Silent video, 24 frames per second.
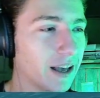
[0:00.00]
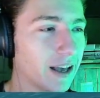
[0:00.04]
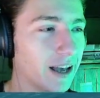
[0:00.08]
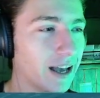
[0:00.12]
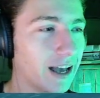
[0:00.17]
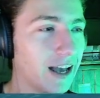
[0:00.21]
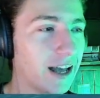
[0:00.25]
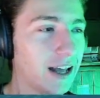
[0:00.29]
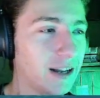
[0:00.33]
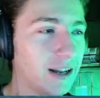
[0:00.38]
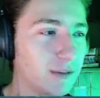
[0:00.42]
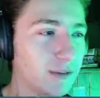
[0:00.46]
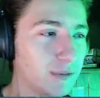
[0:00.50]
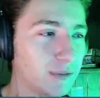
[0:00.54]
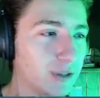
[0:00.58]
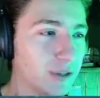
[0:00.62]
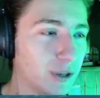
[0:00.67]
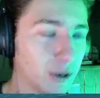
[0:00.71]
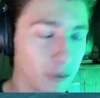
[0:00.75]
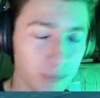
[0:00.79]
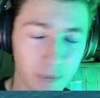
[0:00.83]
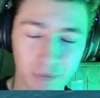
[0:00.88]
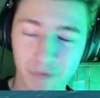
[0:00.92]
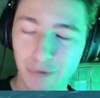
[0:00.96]
And, you
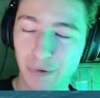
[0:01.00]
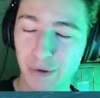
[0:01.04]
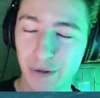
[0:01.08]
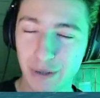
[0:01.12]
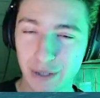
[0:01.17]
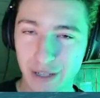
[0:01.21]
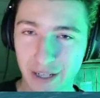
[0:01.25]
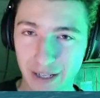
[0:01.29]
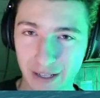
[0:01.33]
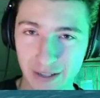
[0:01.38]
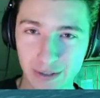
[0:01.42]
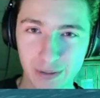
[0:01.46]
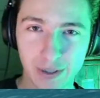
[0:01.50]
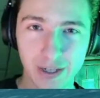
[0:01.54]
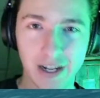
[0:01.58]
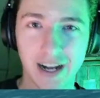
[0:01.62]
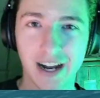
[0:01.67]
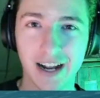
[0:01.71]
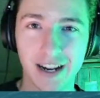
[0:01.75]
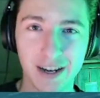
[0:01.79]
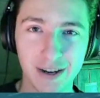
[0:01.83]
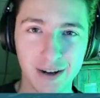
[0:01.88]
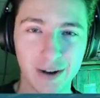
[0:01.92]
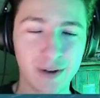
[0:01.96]
know, before you get into it,
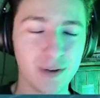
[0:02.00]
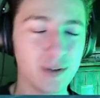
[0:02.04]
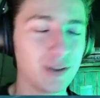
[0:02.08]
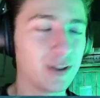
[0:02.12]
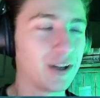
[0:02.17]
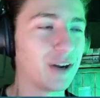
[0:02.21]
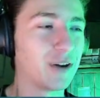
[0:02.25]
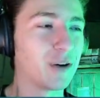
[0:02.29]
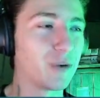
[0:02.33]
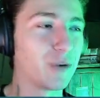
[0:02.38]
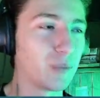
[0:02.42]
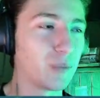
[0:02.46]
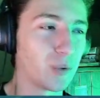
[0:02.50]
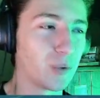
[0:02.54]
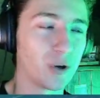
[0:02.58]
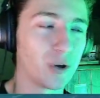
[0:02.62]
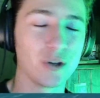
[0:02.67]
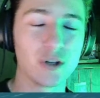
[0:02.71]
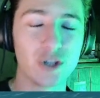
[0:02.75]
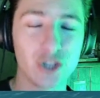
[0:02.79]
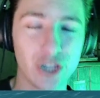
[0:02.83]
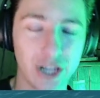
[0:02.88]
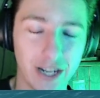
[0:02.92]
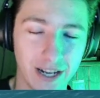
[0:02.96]
I know there were
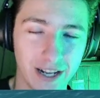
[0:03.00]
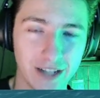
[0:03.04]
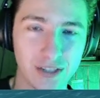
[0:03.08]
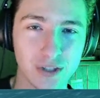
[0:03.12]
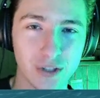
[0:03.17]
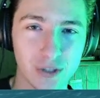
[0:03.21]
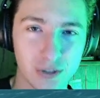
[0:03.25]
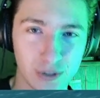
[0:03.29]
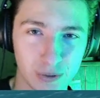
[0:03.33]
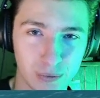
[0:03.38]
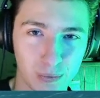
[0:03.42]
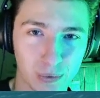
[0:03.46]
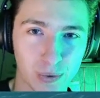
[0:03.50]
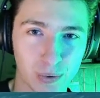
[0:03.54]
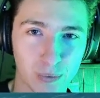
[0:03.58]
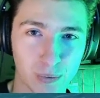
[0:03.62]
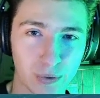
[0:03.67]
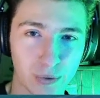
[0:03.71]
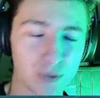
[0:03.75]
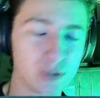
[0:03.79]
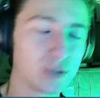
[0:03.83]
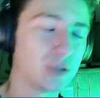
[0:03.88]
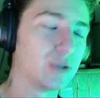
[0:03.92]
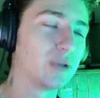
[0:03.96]
jet engines in World
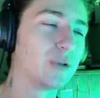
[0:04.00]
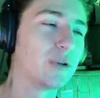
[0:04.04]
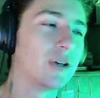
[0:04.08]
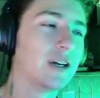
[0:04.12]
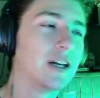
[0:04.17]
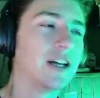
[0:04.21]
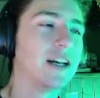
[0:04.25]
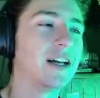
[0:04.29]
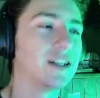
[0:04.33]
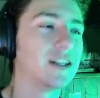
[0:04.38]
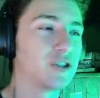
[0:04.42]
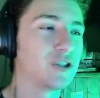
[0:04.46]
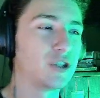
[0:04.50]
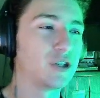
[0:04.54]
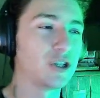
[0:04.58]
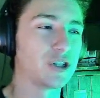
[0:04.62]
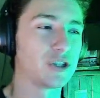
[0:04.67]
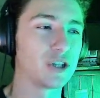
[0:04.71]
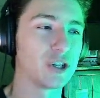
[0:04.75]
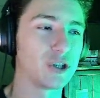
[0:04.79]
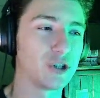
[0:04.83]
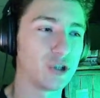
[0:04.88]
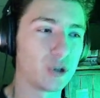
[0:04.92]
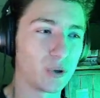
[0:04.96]
War II. It's
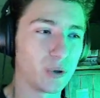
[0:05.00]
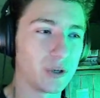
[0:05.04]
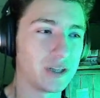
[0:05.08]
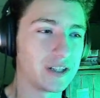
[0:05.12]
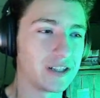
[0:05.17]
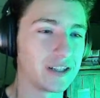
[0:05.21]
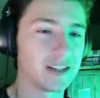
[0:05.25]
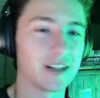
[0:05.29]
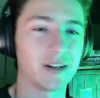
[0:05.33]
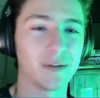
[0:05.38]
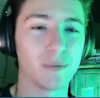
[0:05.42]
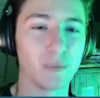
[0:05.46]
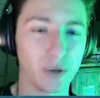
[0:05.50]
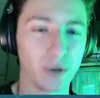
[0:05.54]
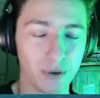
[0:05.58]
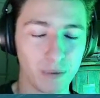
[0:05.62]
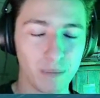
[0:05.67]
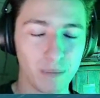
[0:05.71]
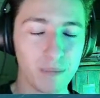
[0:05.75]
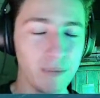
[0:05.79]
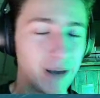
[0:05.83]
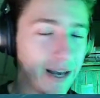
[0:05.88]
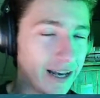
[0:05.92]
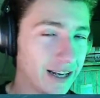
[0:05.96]
just a choice that we're
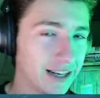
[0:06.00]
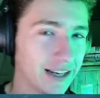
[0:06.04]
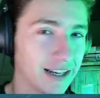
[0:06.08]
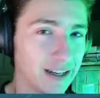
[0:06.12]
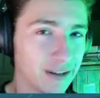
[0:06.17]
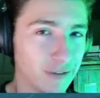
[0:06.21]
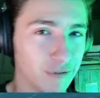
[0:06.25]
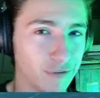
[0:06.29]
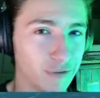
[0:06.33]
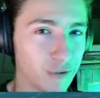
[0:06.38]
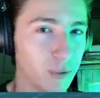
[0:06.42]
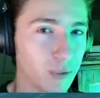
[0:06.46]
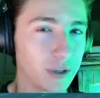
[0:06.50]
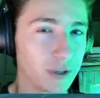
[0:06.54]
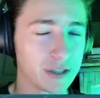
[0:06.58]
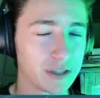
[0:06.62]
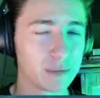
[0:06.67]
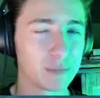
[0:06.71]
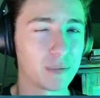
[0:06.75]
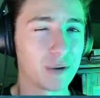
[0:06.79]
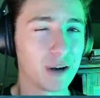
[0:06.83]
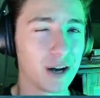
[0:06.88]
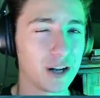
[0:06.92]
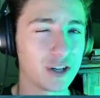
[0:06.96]
making for this
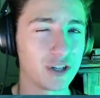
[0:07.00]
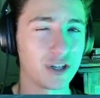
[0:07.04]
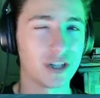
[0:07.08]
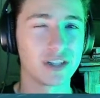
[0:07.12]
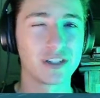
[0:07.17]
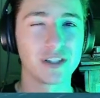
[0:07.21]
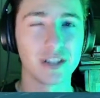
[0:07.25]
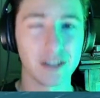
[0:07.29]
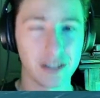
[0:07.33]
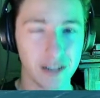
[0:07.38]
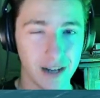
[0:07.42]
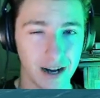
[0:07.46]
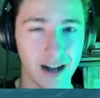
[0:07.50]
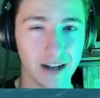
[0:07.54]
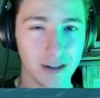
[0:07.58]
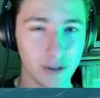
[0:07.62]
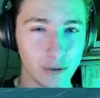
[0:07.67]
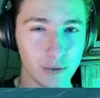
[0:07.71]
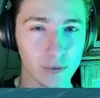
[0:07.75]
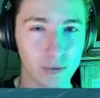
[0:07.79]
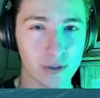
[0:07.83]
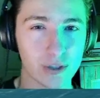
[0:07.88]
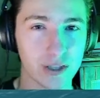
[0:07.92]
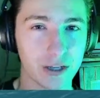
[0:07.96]
project to not
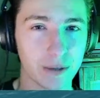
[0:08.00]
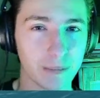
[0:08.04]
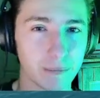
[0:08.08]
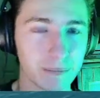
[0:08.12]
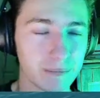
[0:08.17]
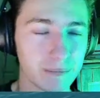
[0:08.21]
use them.